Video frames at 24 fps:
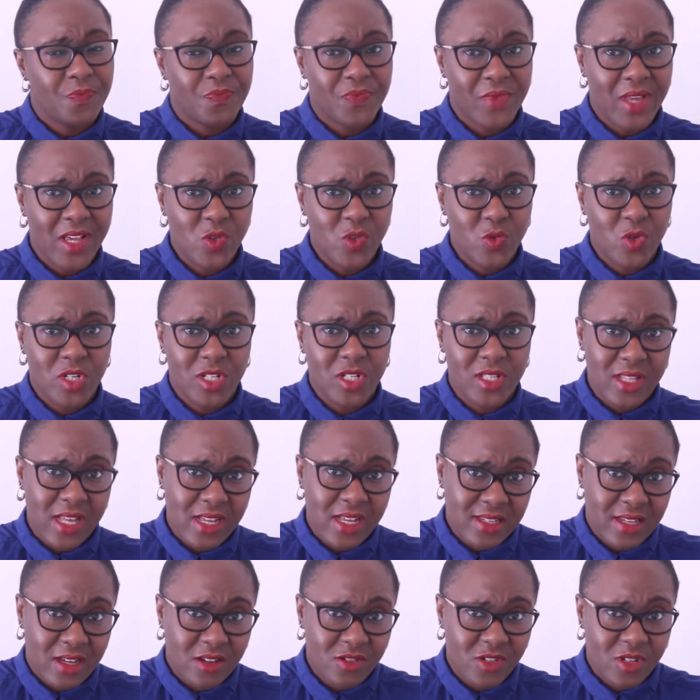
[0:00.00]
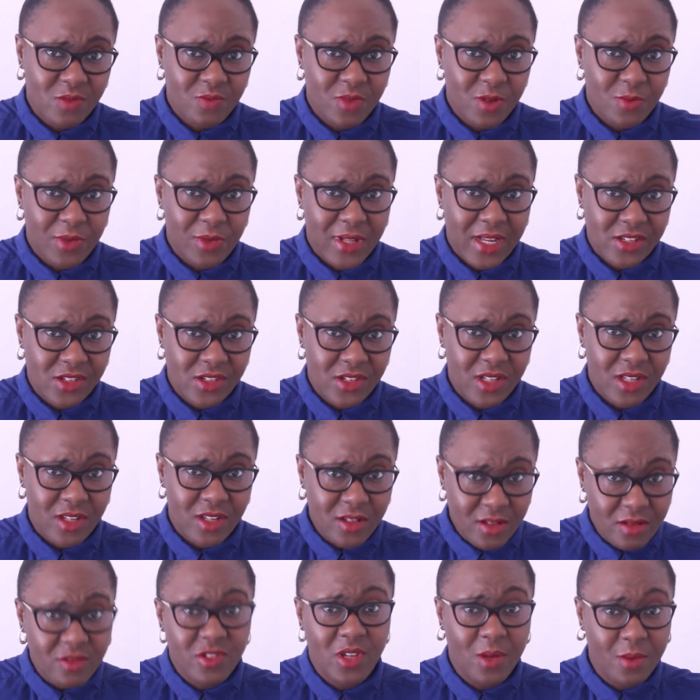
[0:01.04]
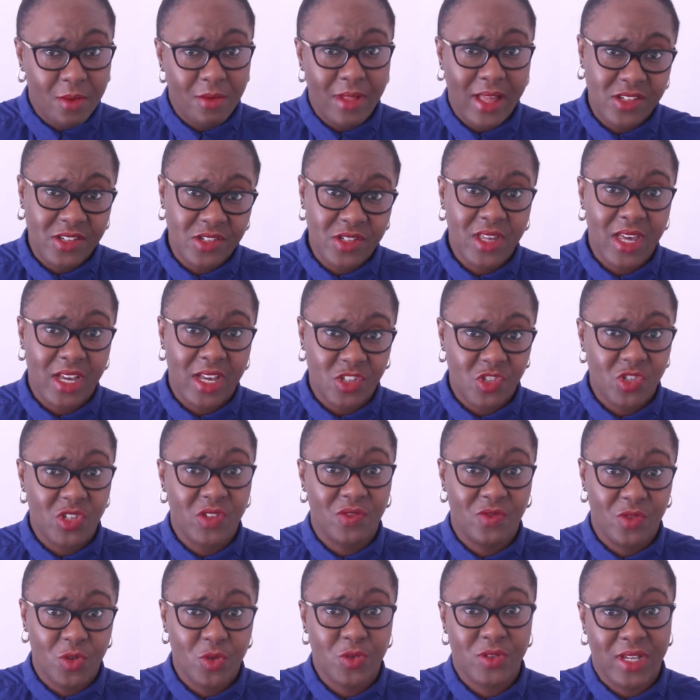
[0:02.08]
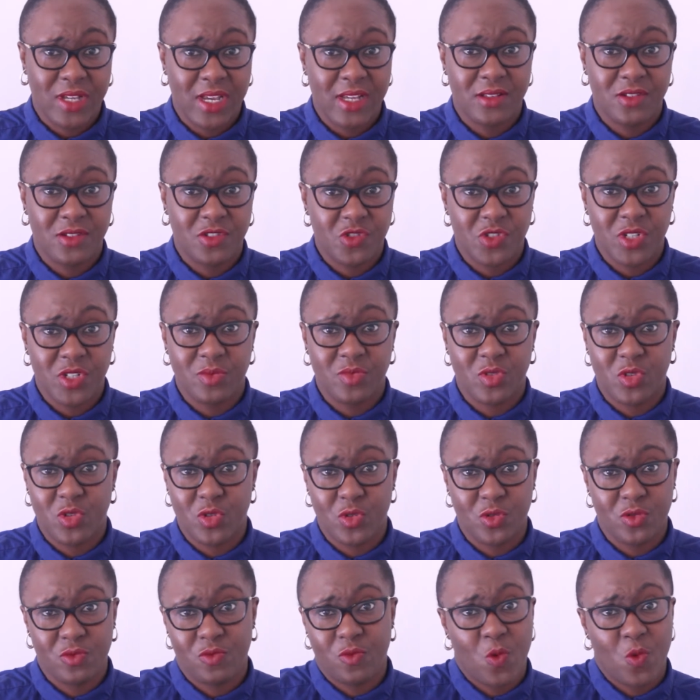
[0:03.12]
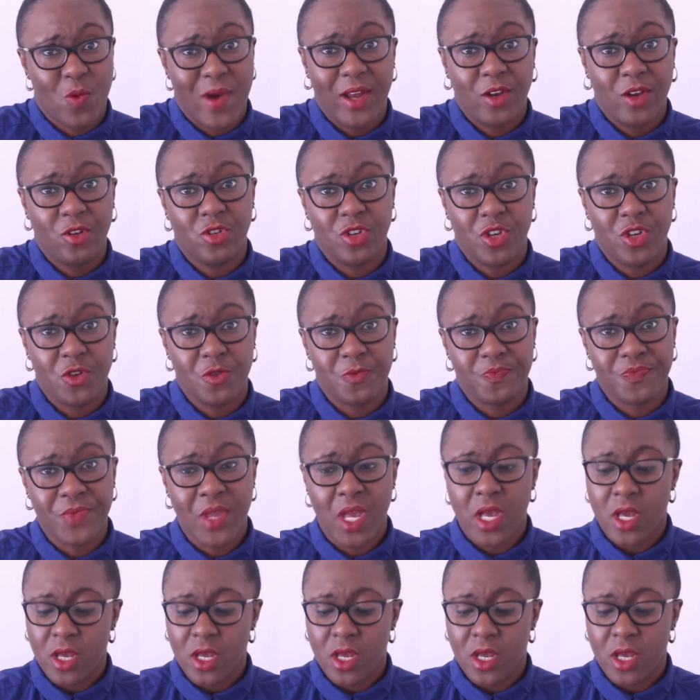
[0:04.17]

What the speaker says: guess what, that's how some people actually achieve those kinds of dreams. So why not you?